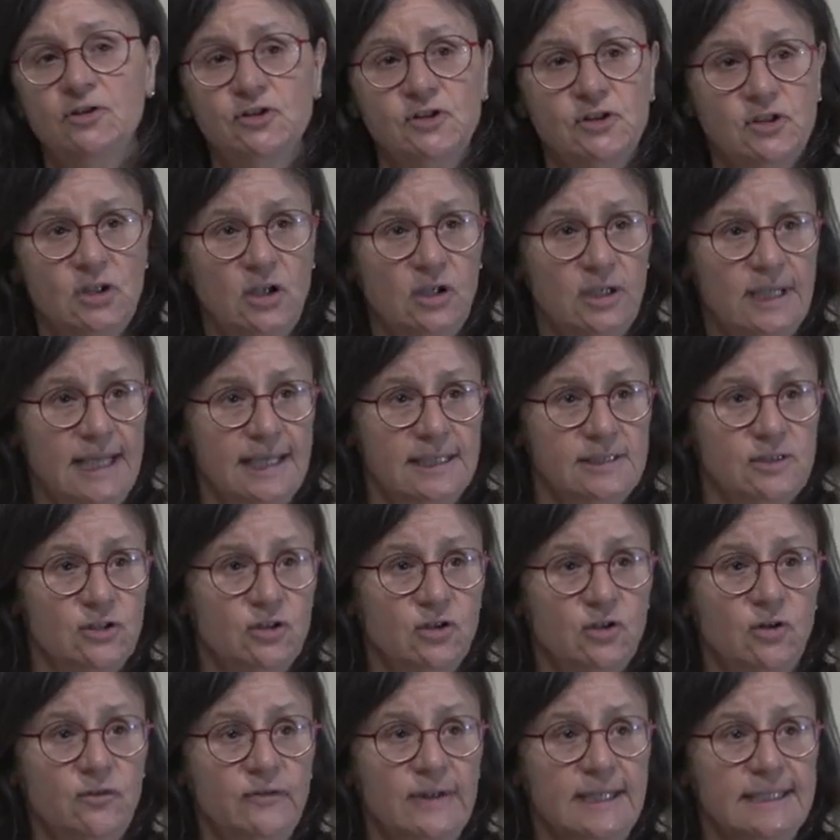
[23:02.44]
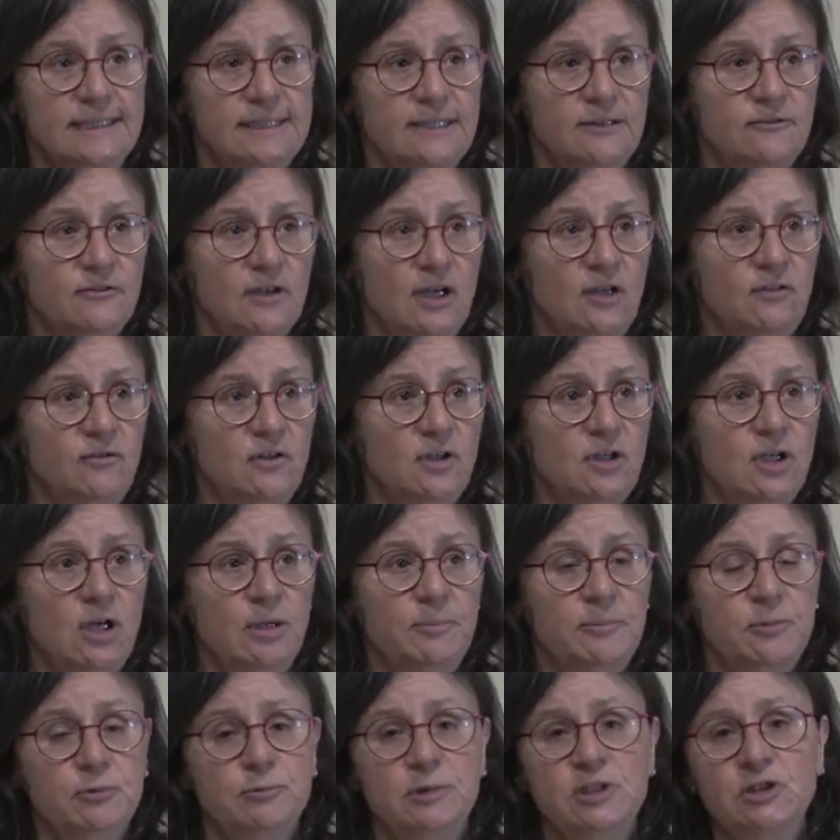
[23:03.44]
the sun has a convective
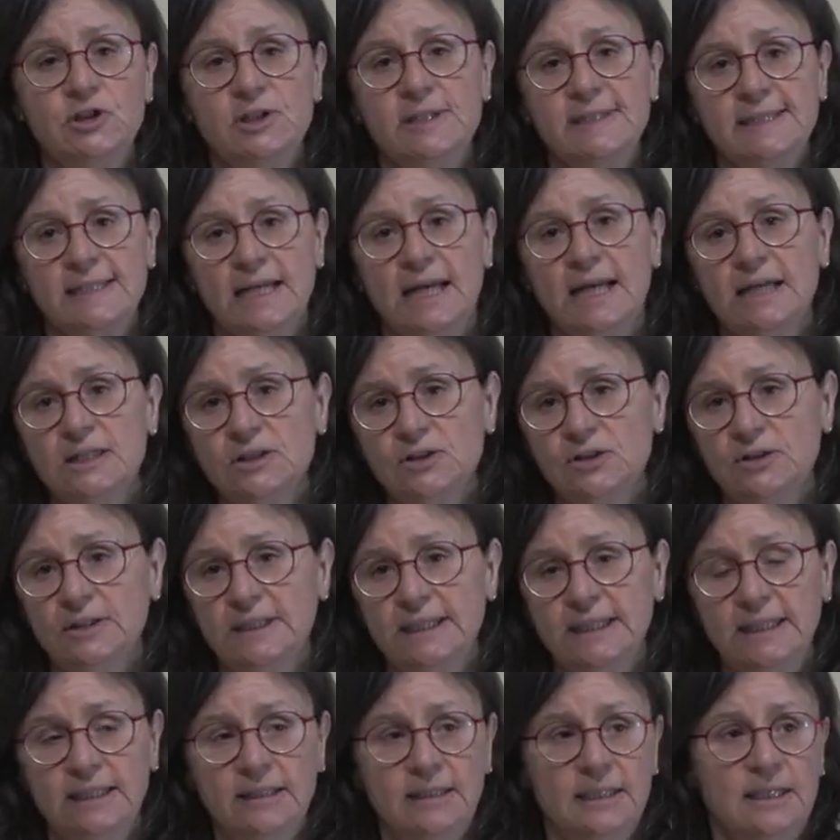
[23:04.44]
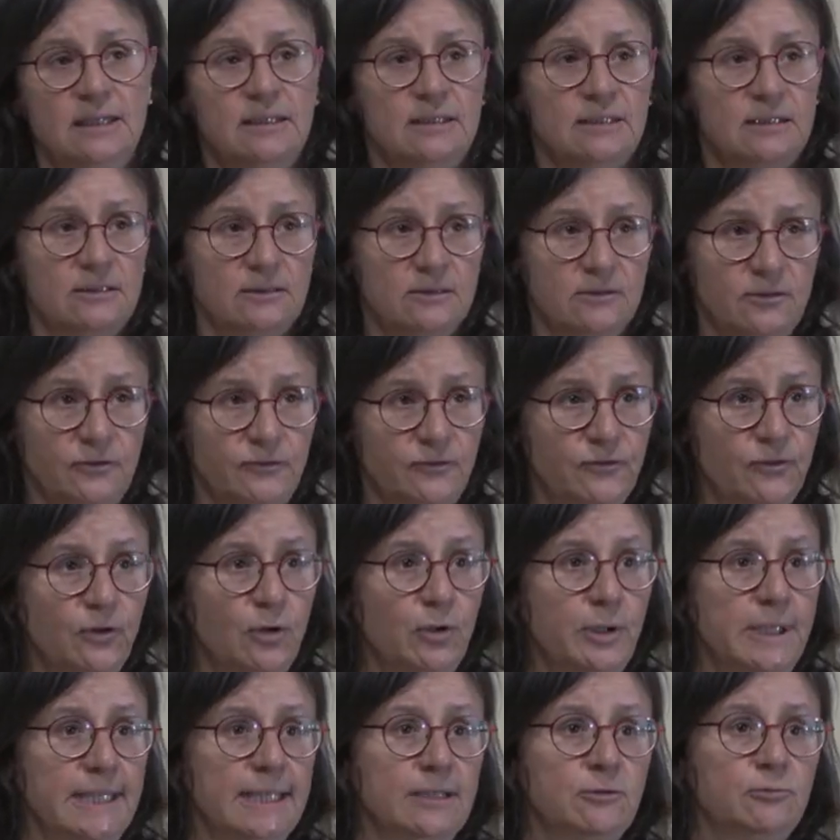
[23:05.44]
envelope, which is actually uh,
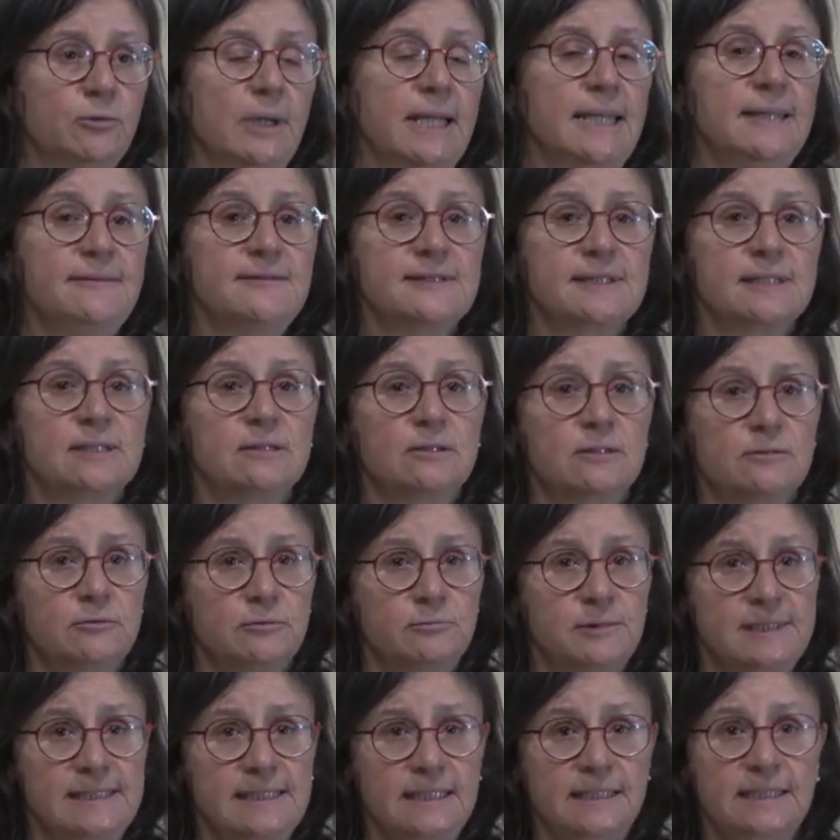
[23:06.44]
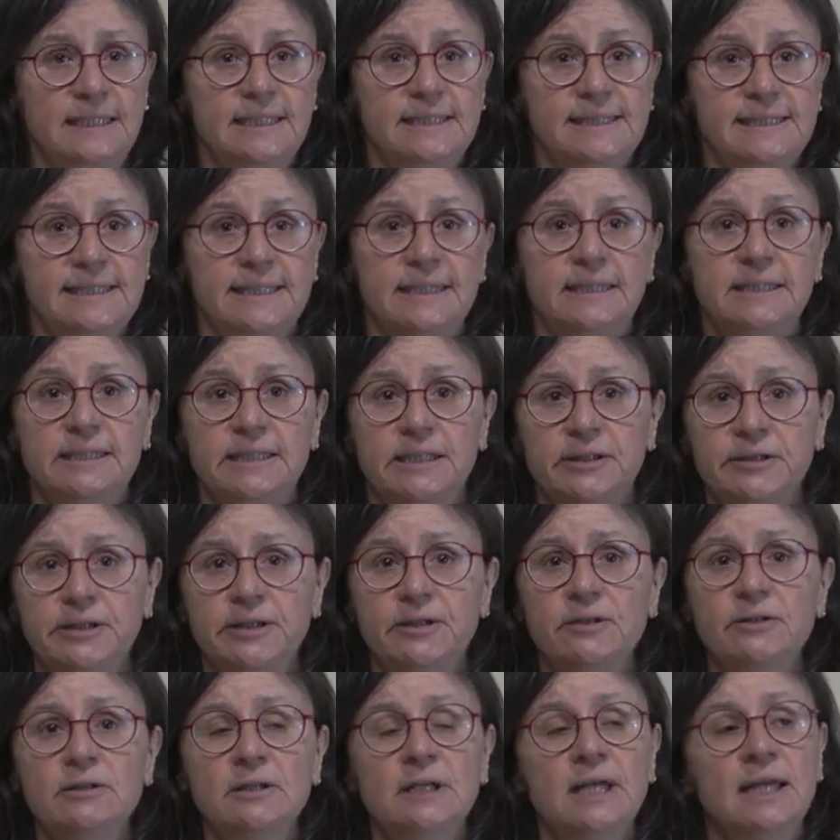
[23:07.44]
throwing waves uh, within its
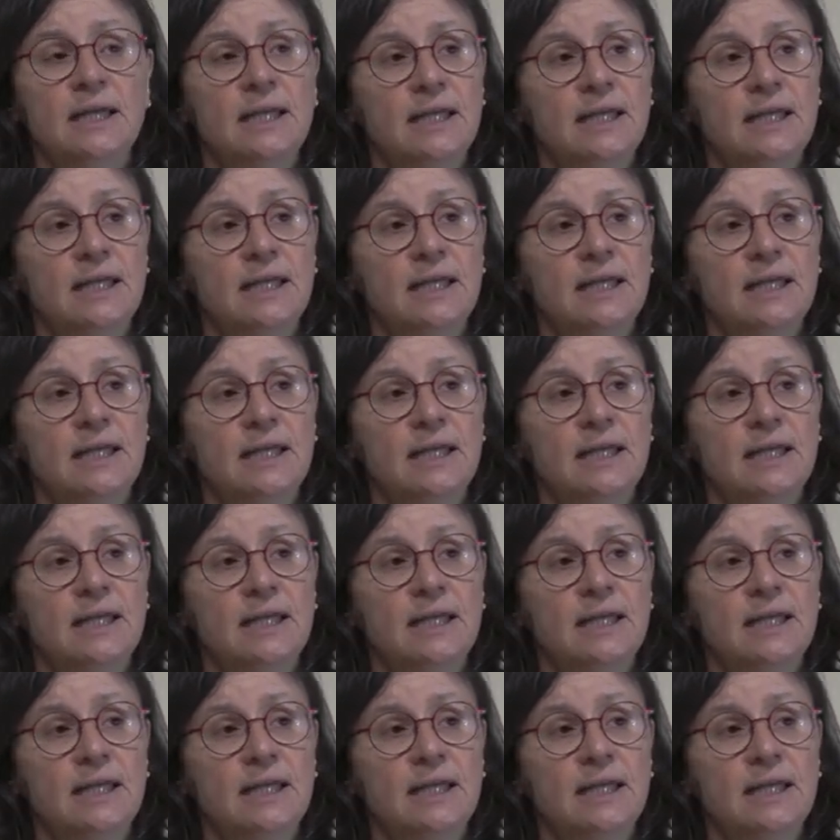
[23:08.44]
interior.